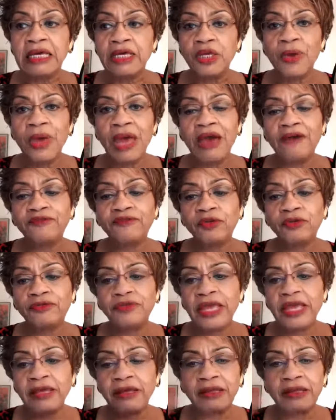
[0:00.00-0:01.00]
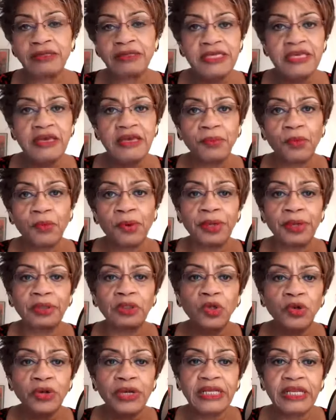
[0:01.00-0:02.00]
You have to take a contemporary
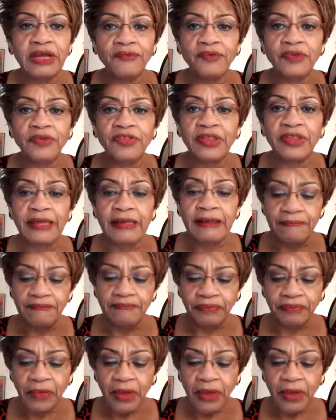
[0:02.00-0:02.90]
look at everything.